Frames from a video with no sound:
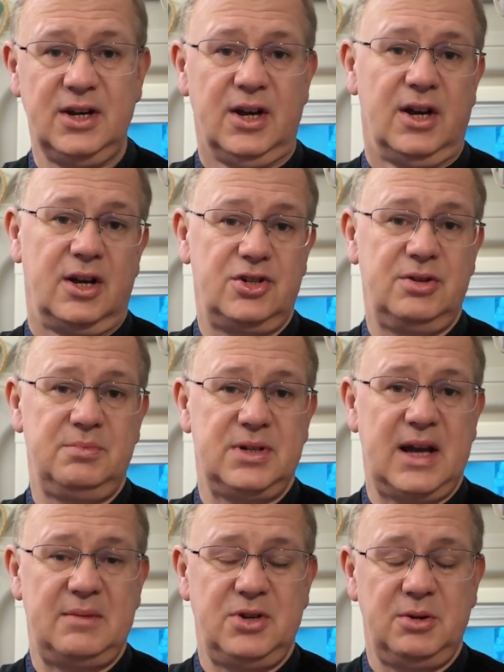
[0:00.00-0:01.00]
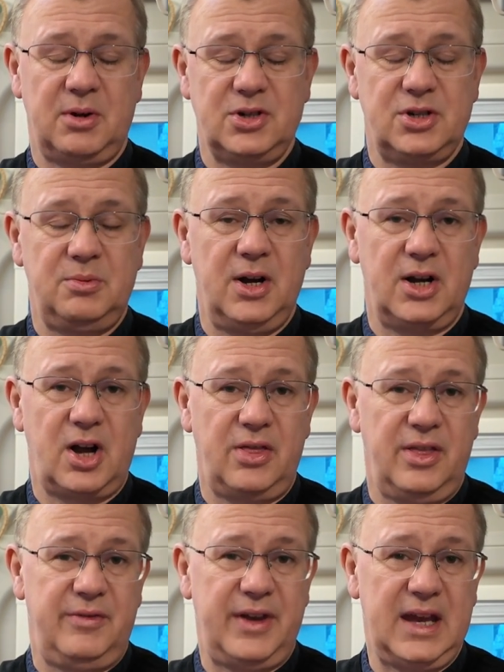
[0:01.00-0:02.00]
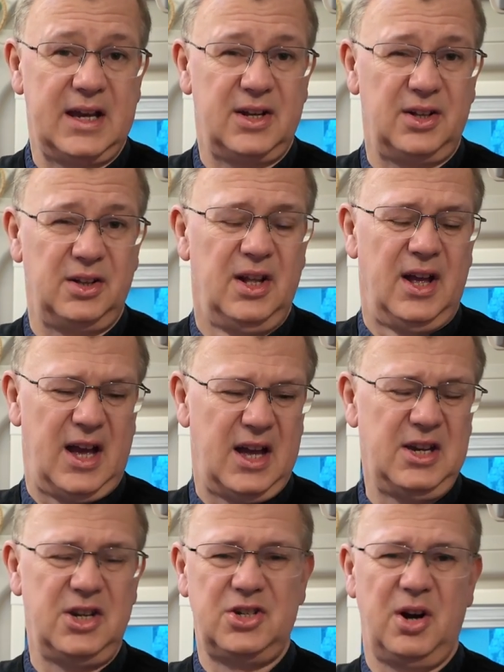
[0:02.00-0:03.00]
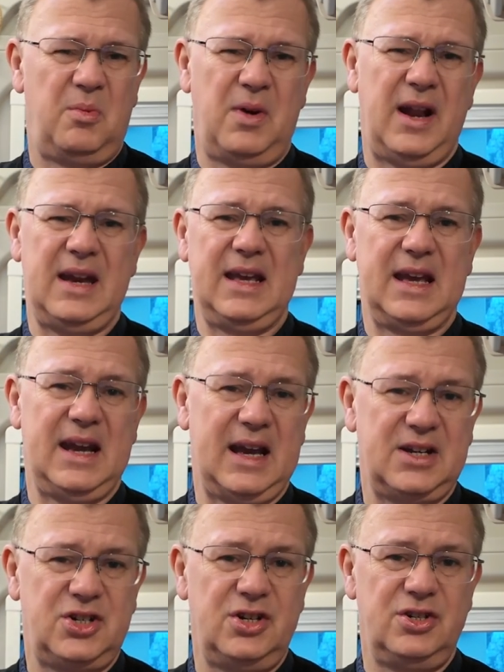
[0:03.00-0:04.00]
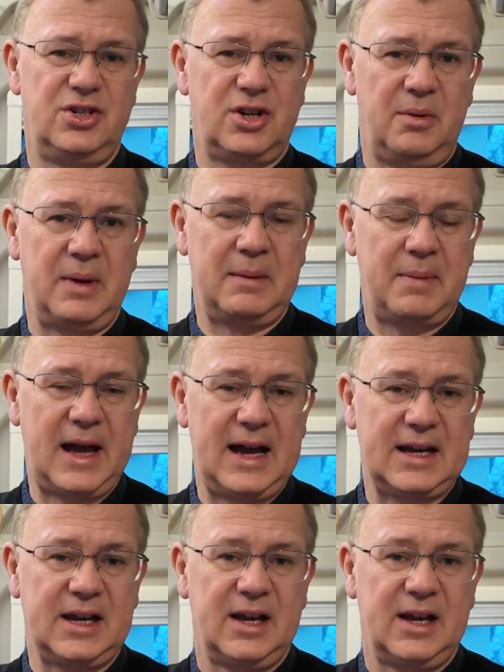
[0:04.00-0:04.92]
because sometimes you want to work on the vehicle and you don't want any connections coming back,